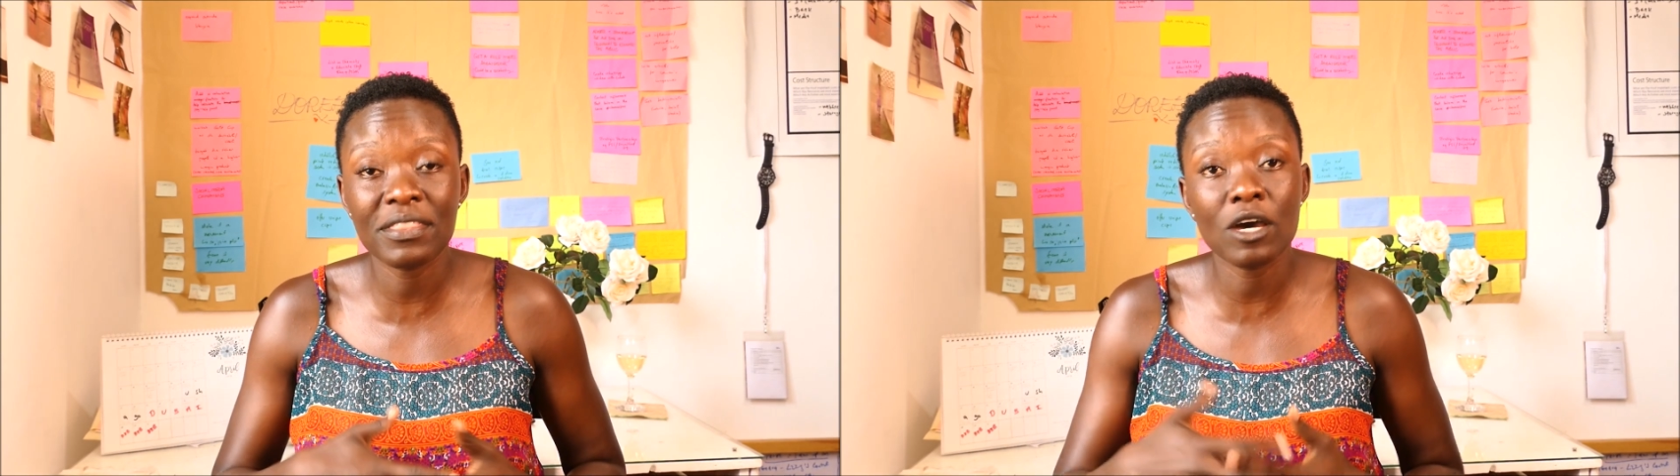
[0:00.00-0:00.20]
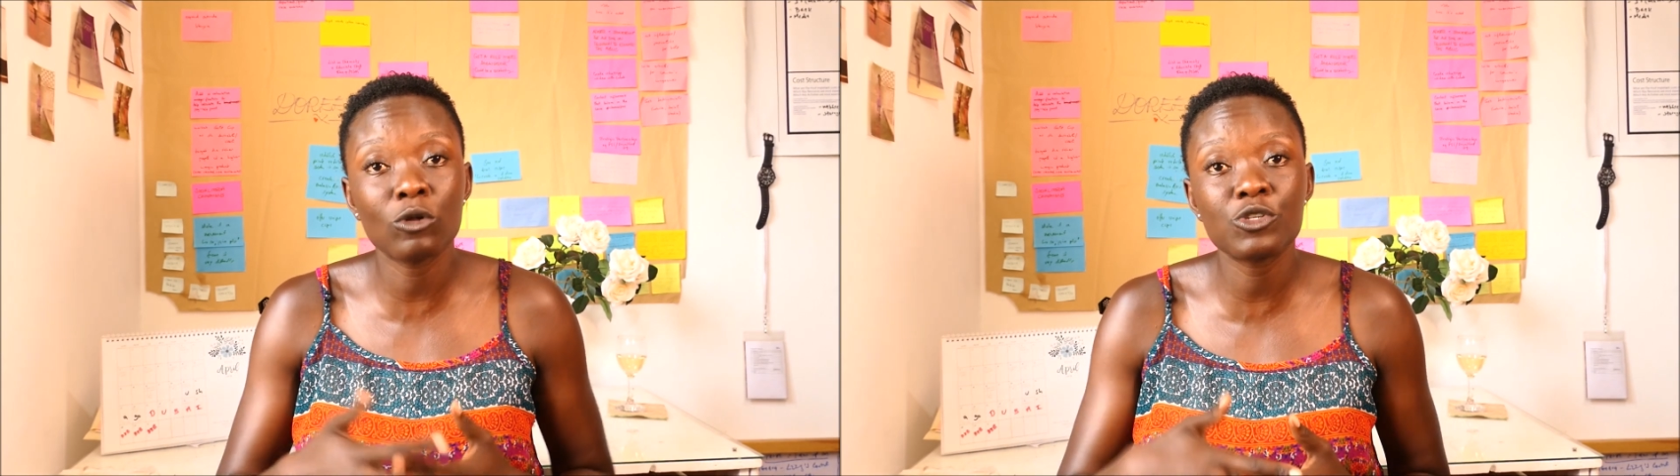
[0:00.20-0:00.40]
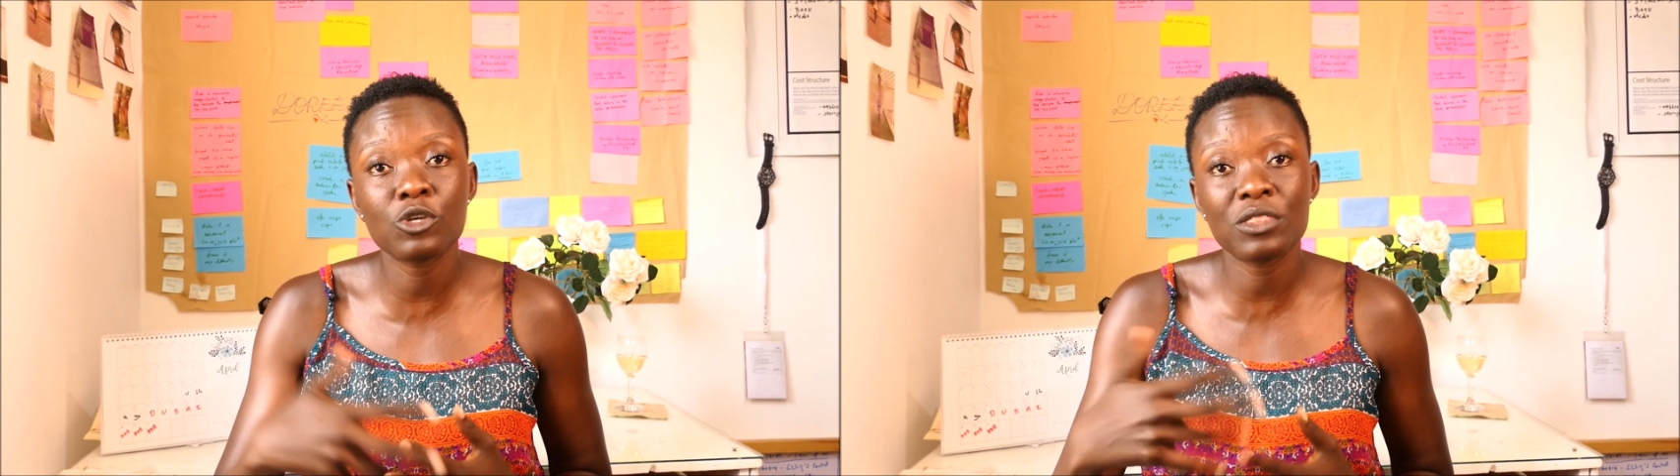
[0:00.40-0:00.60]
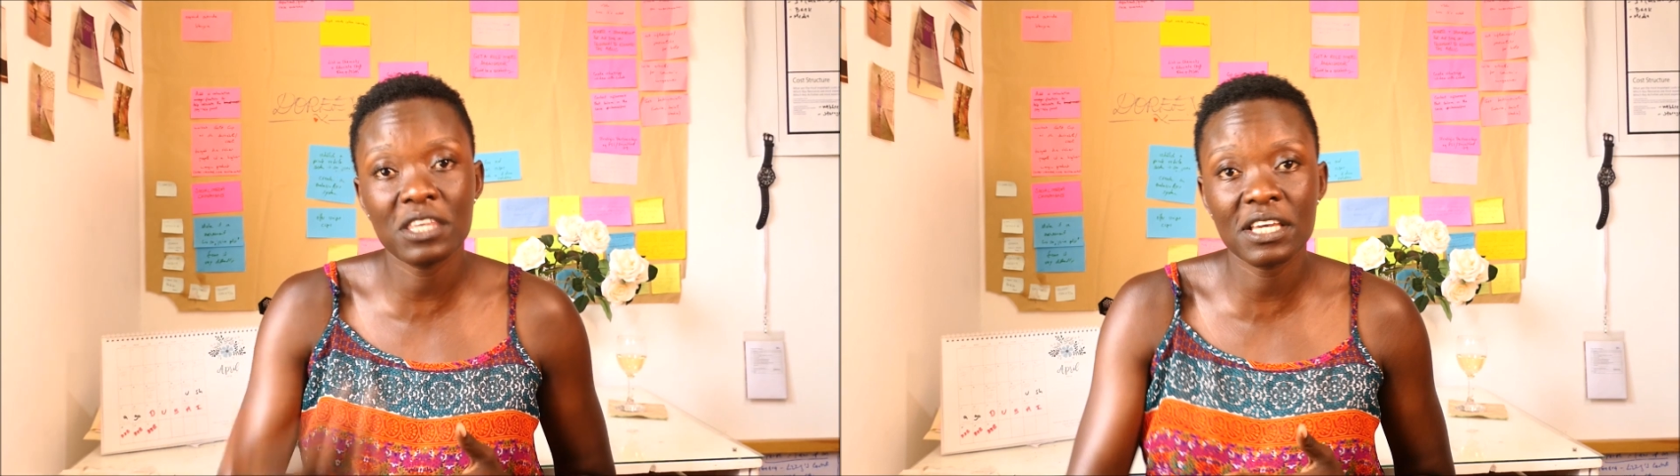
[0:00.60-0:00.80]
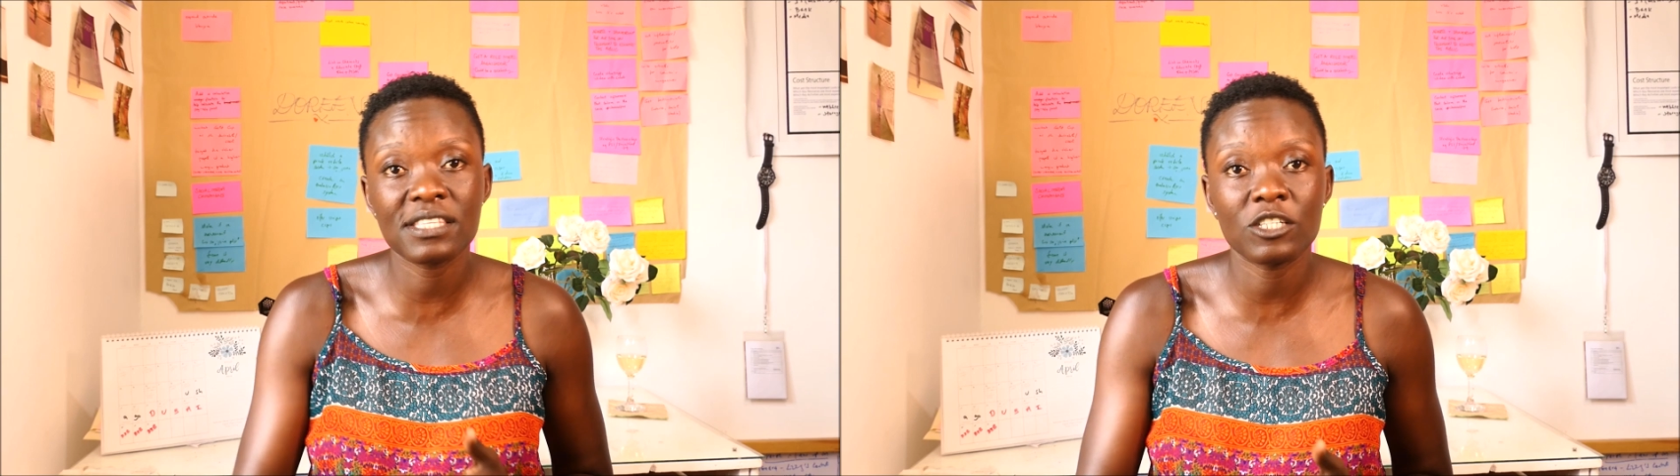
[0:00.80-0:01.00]
but there are also
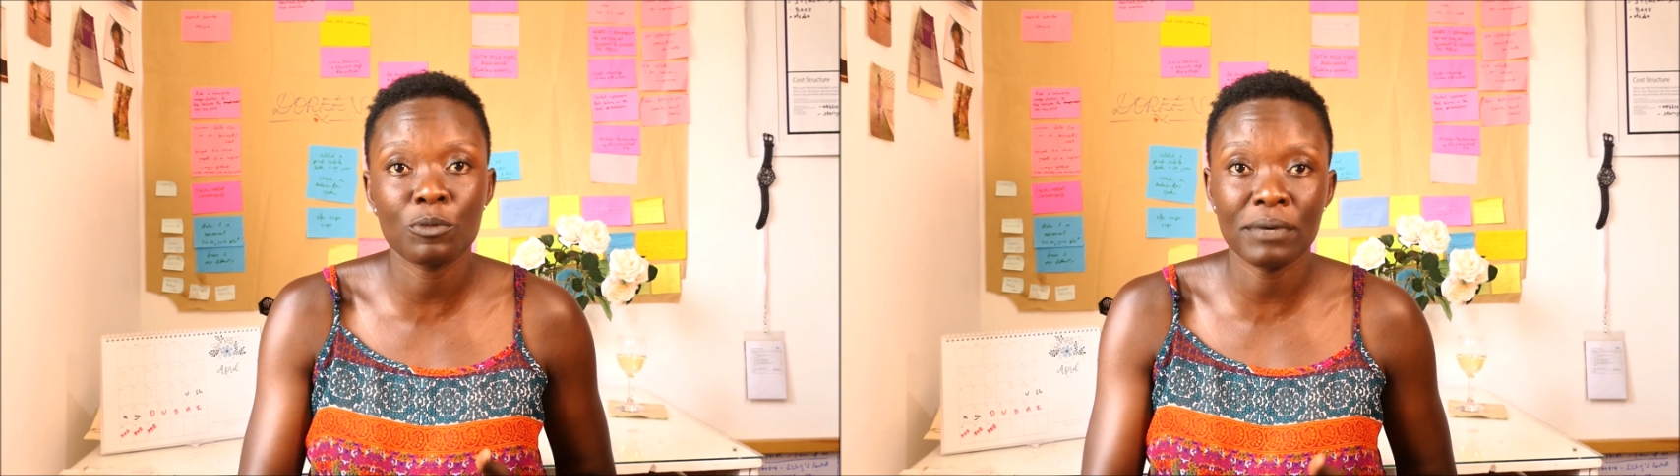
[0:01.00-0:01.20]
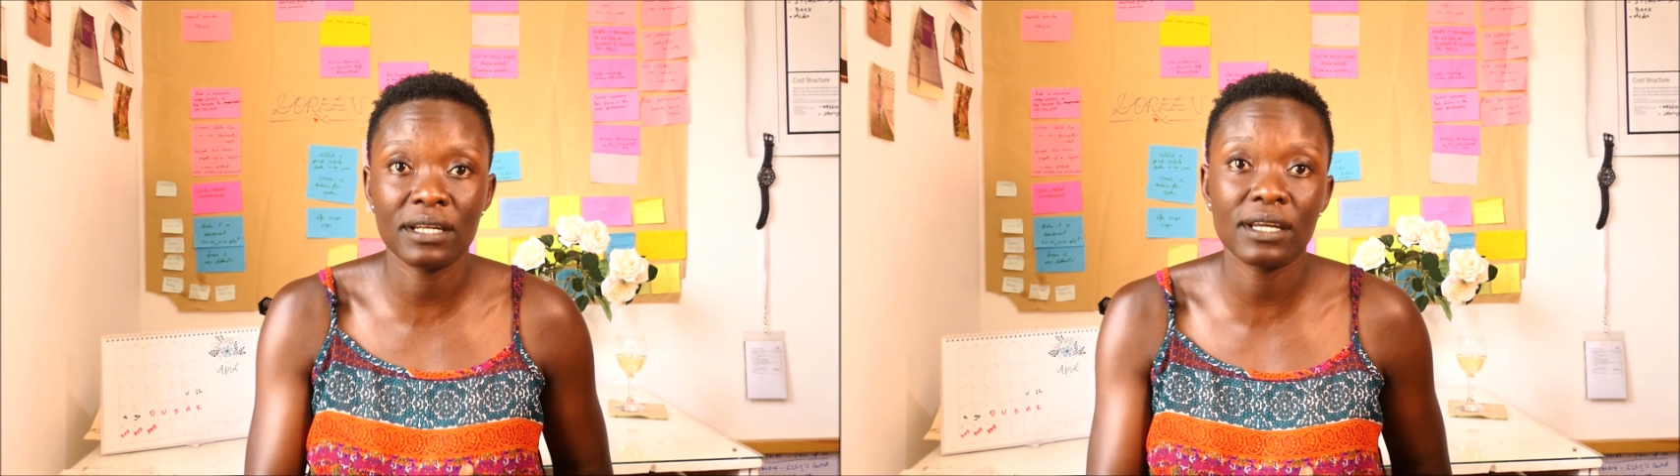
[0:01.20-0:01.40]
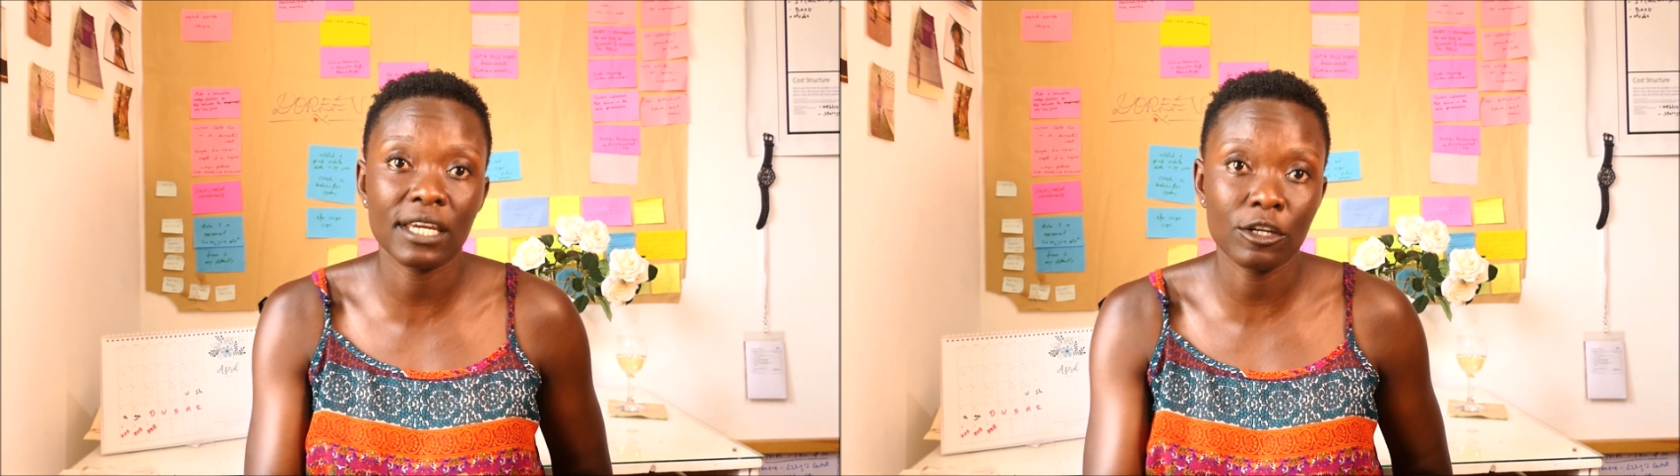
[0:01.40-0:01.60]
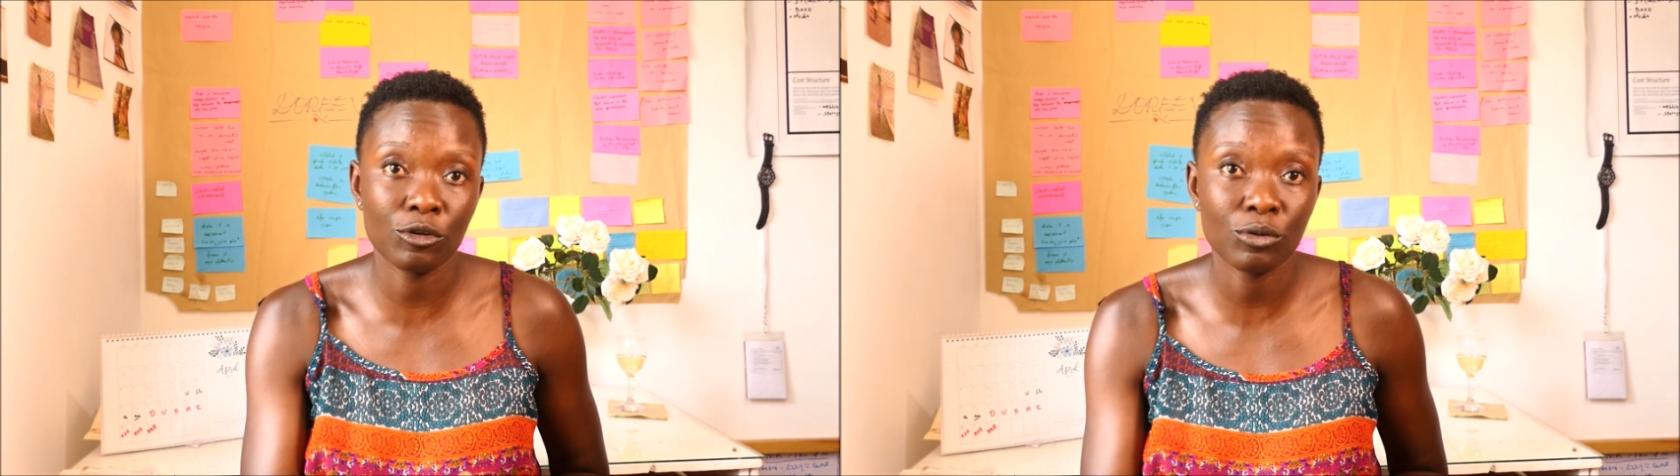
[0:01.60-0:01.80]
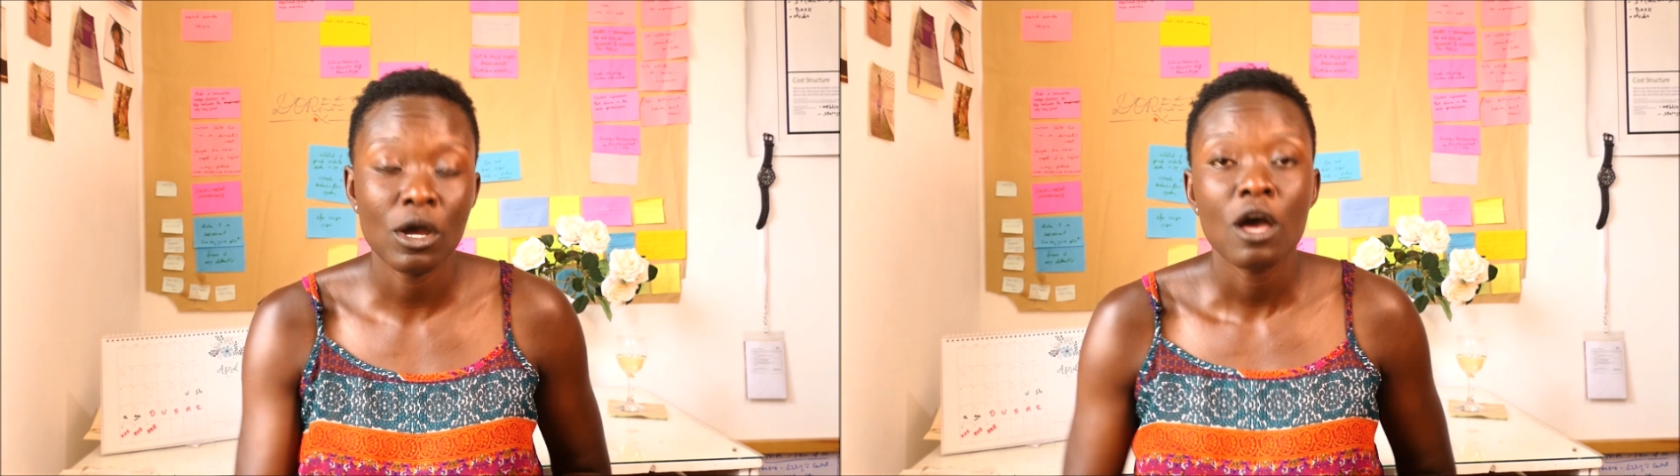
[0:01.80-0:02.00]
things that your partner can
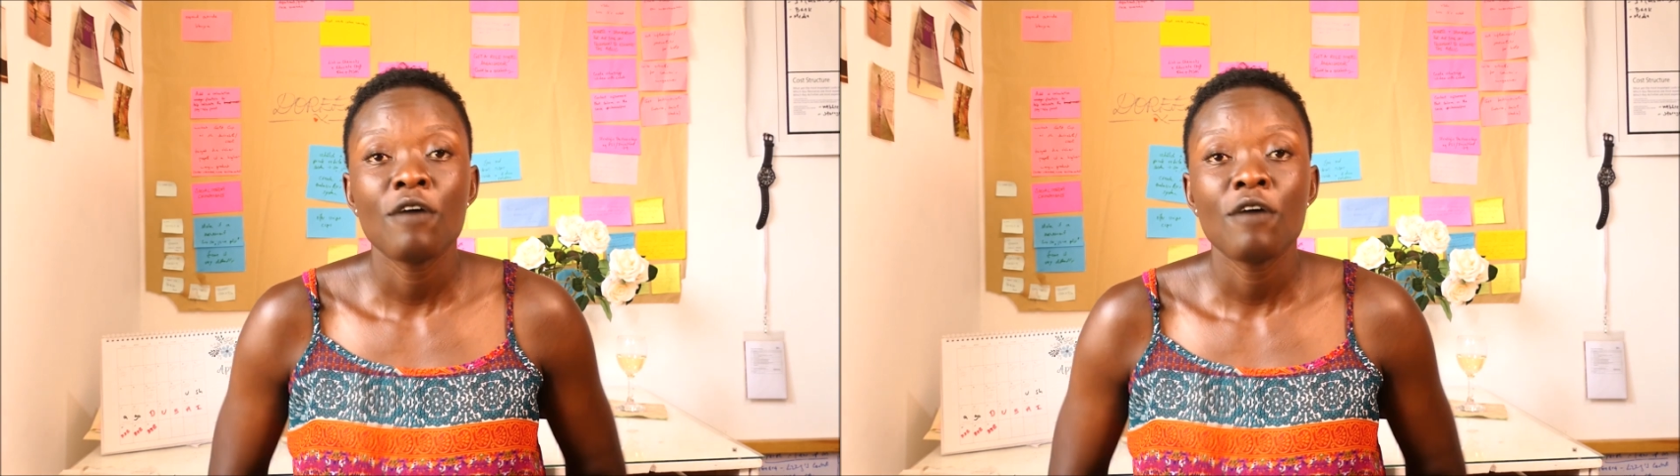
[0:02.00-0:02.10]
do.